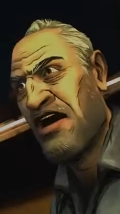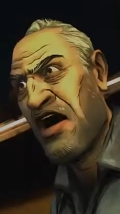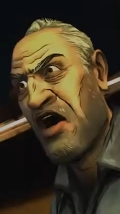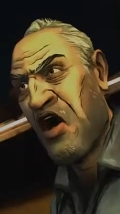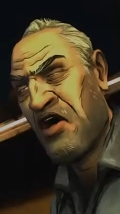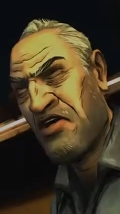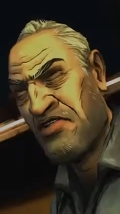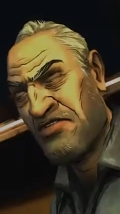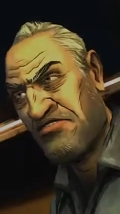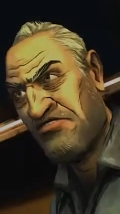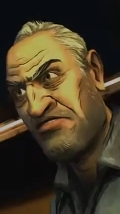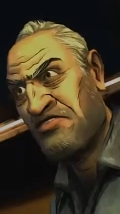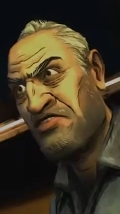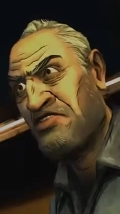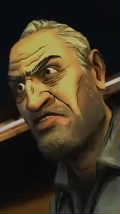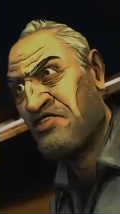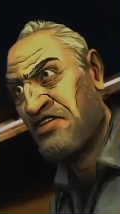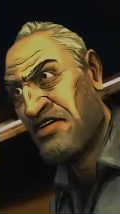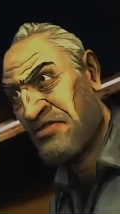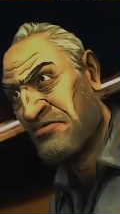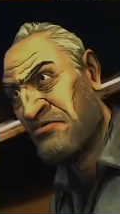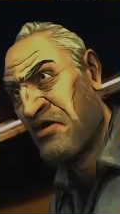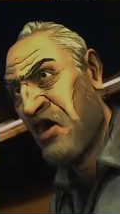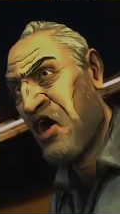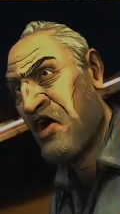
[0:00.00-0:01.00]
crazy
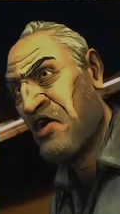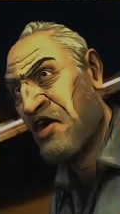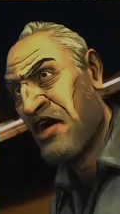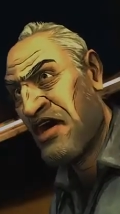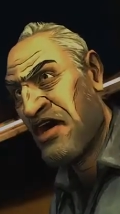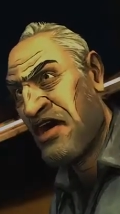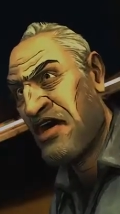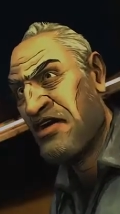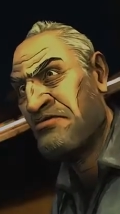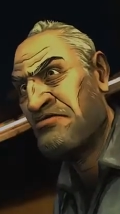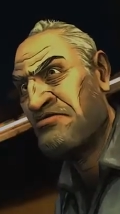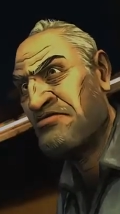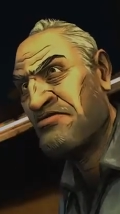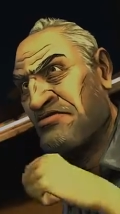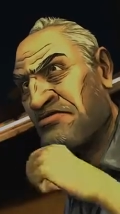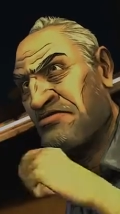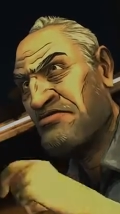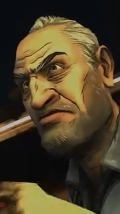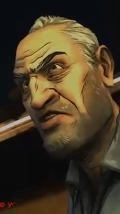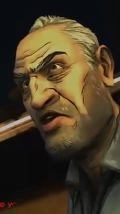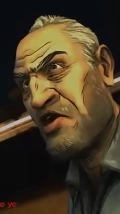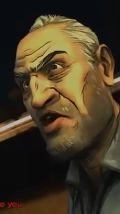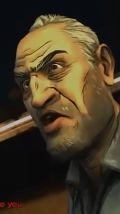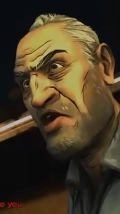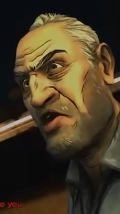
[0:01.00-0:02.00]
ass
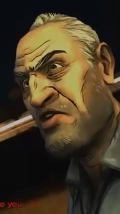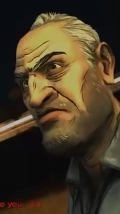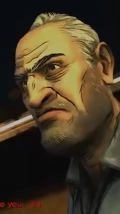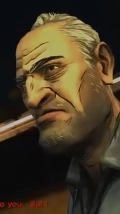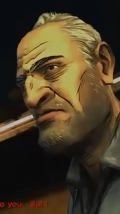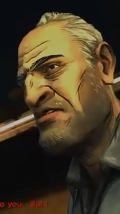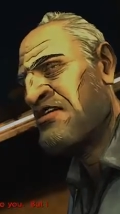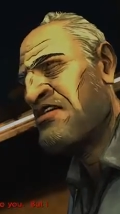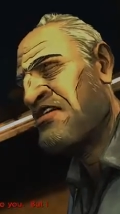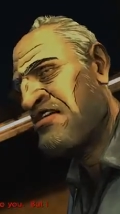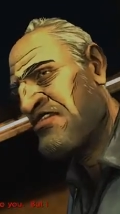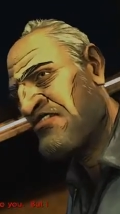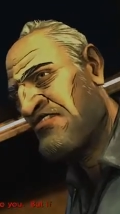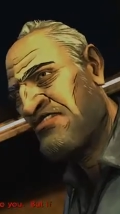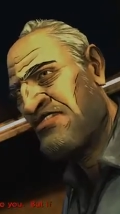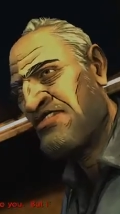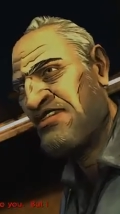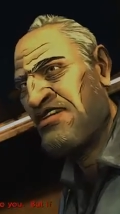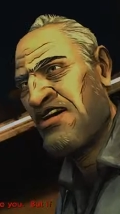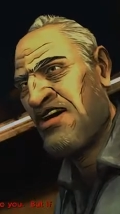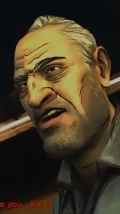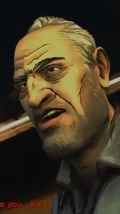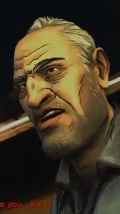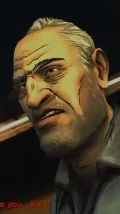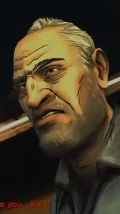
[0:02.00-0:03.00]
motherfucker. But if
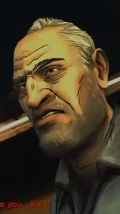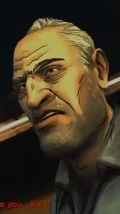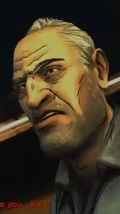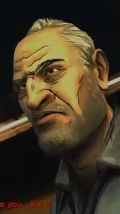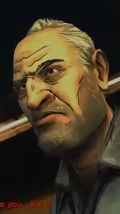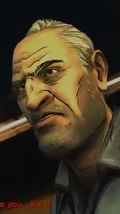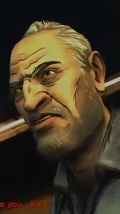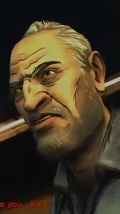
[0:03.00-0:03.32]
anything